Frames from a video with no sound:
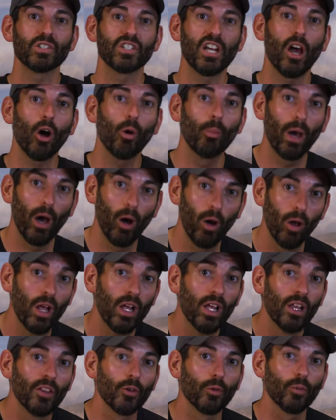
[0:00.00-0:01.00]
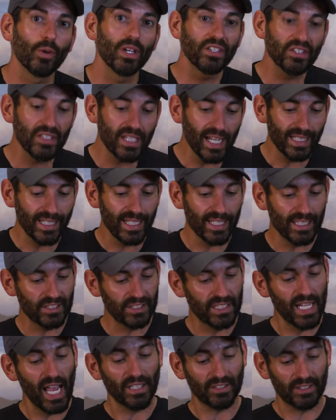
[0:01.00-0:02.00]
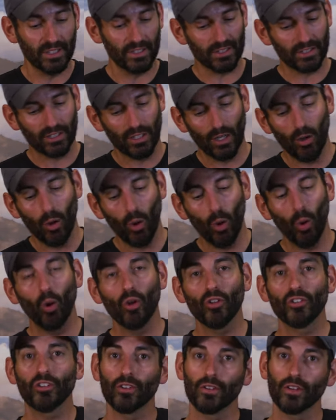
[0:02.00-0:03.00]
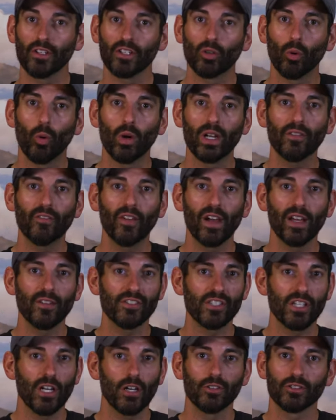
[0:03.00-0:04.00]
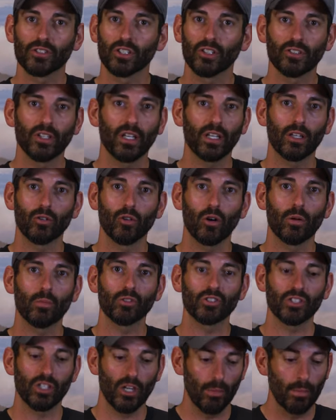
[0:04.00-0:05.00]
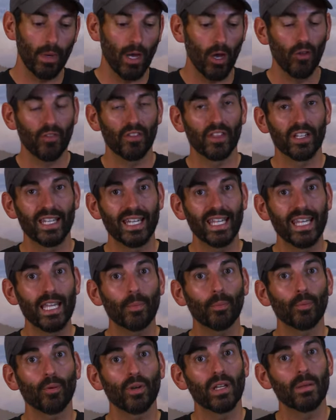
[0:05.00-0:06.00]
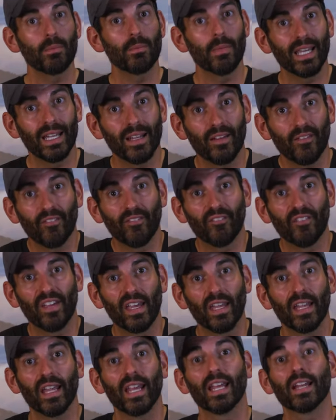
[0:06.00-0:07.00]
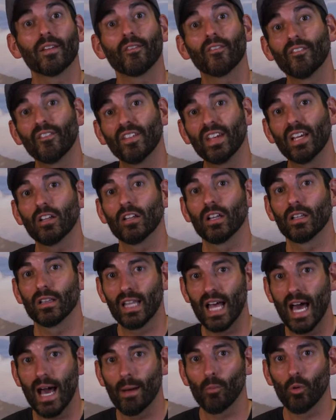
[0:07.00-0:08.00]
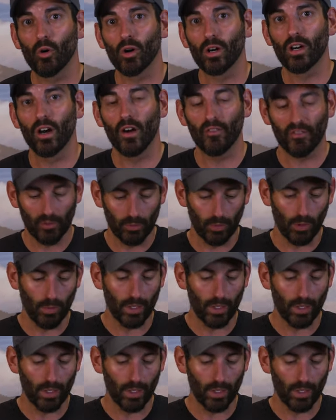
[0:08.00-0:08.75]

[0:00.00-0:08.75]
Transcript: Shell Belt. The reason I did is, yes, it still holds the 25 shells just like a normal shell belt. The neoprene made it fit and feel a lot more comfortable,